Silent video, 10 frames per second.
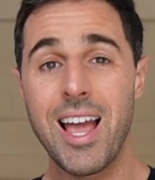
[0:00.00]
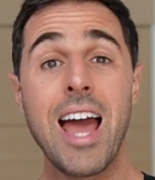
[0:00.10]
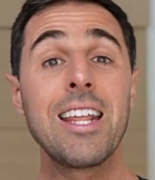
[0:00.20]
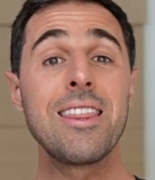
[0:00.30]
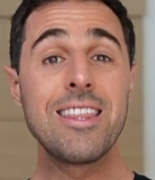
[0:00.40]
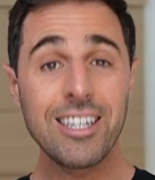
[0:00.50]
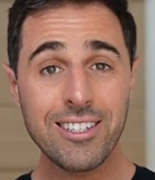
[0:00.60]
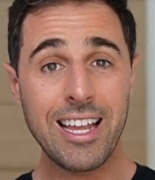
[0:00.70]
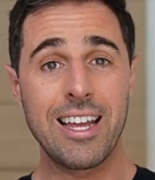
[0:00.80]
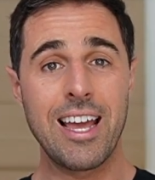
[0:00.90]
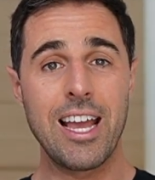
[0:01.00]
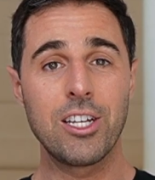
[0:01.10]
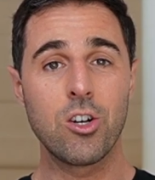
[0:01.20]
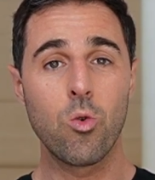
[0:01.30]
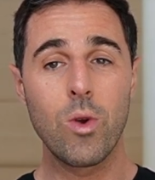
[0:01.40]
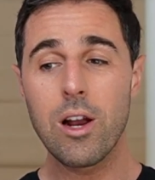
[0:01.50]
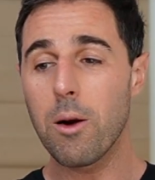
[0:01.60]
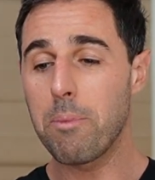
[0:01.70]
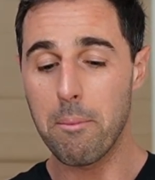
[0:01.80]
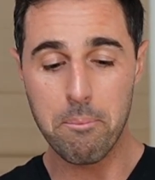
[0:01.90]
And in this day and age, we are
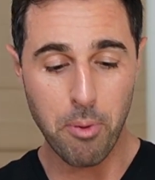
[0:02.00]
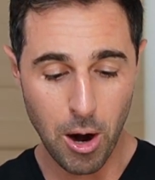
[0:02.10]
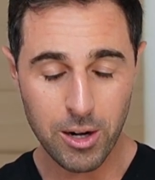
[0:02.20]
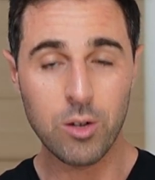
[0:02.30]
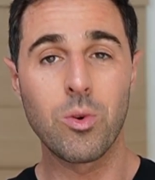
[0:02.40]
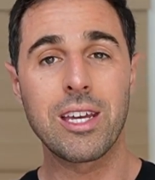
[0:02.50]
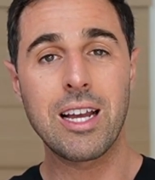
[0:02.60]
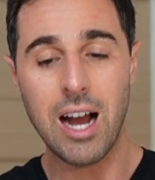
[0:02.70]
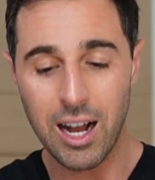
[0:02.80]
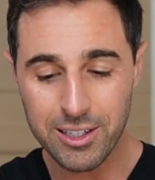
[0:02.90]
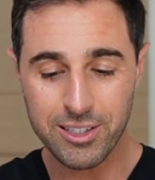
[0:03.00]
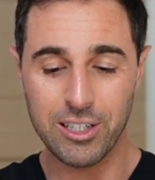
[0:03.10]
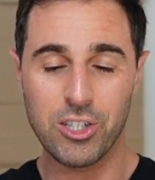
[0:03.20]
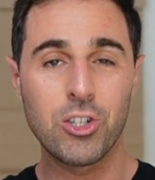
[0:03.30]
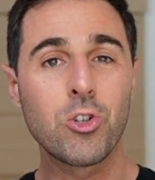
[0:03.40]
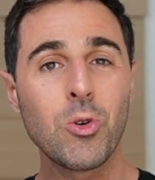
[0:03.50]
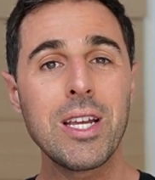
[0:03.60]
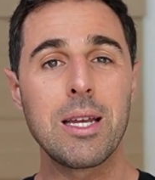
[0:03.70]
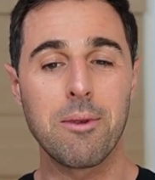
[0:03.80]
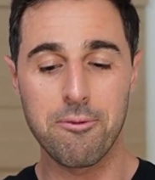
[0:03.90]
bombarded with a constant
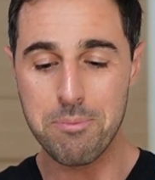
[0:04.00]
stream of